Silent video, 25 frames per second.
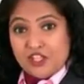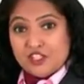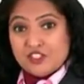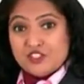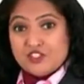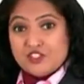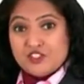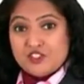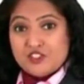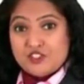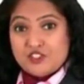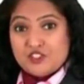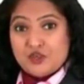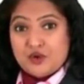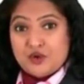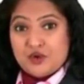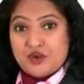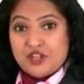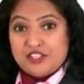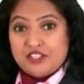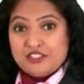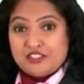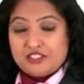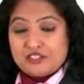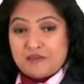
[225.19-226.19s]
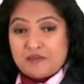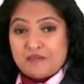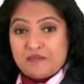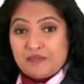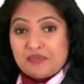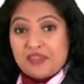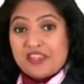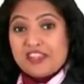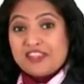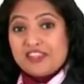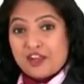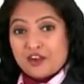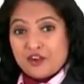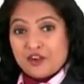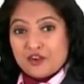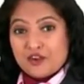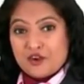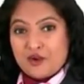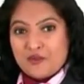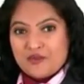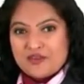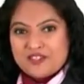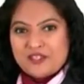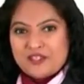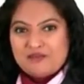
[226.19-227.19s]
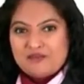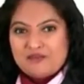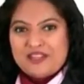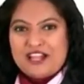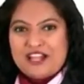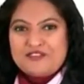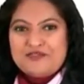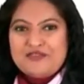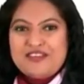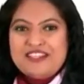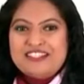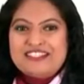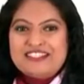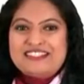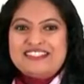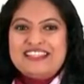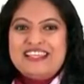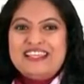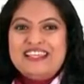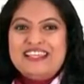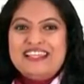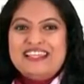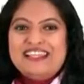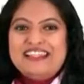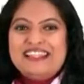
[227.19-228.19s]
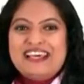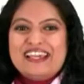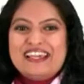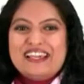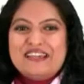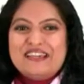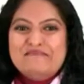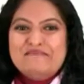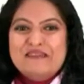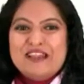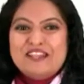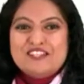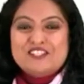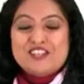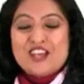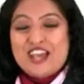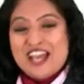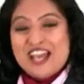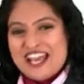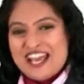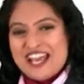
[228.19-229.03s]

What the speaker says: Students, the chromosome that we see in the image